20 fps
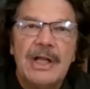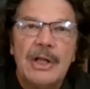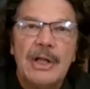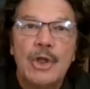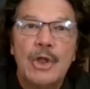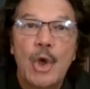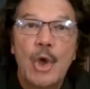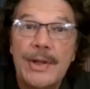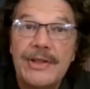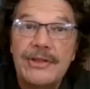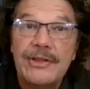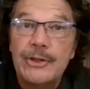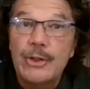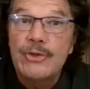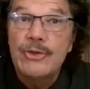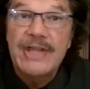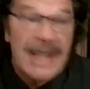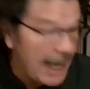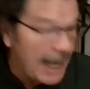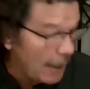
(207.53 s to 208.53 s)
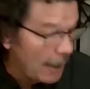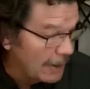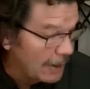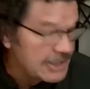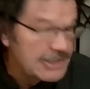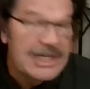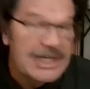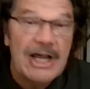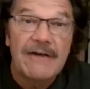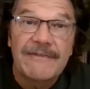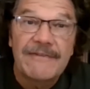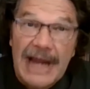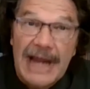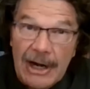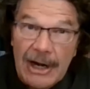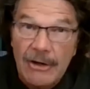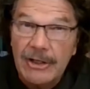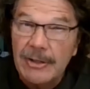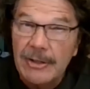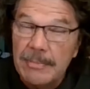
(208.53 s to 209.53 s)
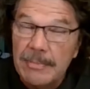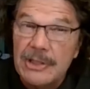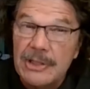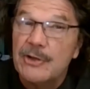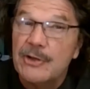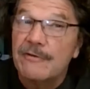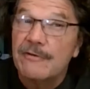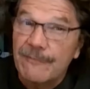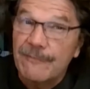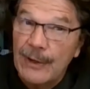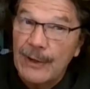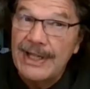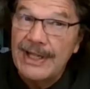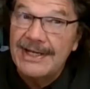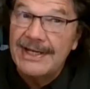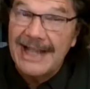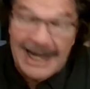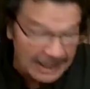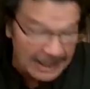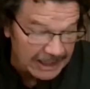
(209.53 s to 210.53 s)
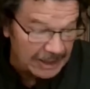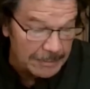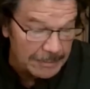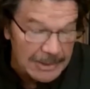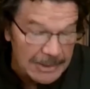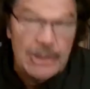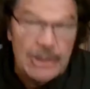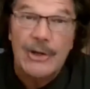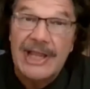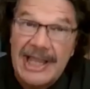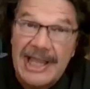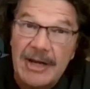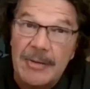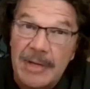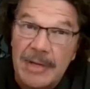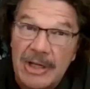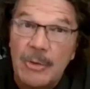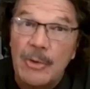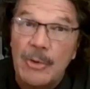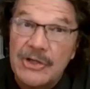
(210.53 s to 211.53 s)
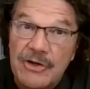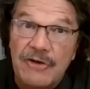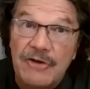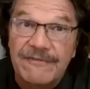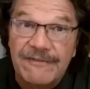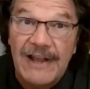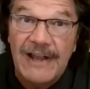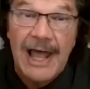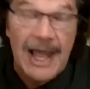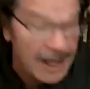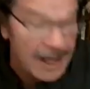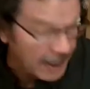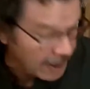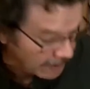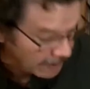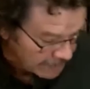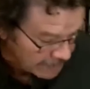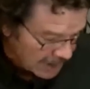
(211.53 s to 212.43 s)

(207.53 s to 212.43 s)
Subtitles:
going through the air itself. Air can be your friend and it can be your enemy when you're flying.